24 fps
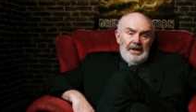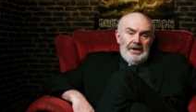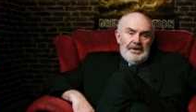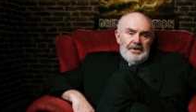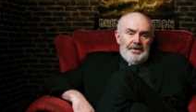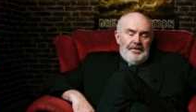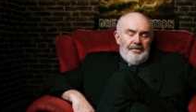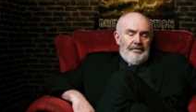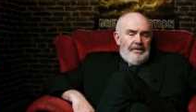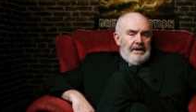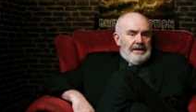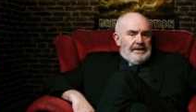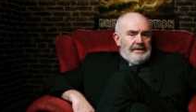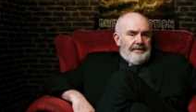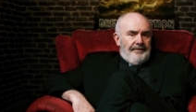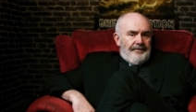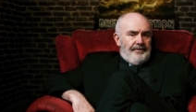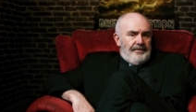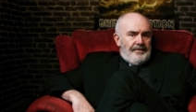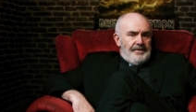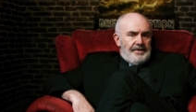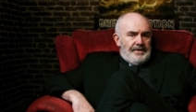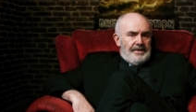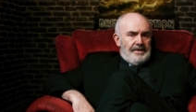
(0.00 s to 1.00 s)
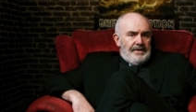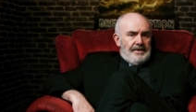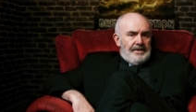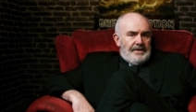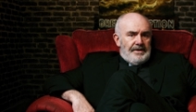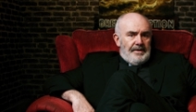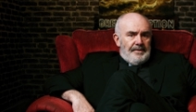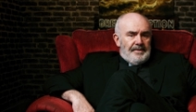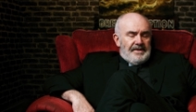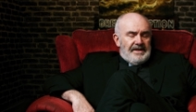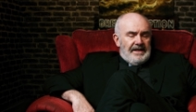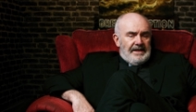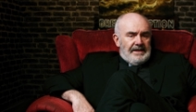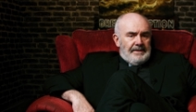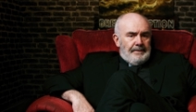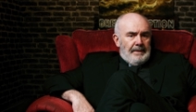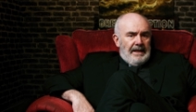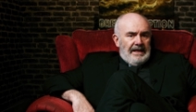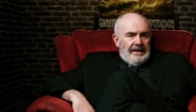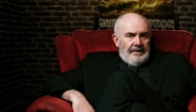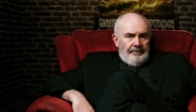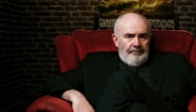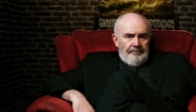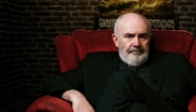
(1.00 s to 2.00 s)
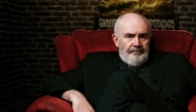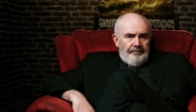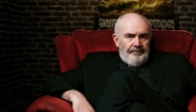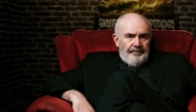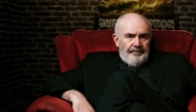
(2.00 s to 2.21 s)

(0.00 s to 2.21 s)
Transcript: to the rate of some six million.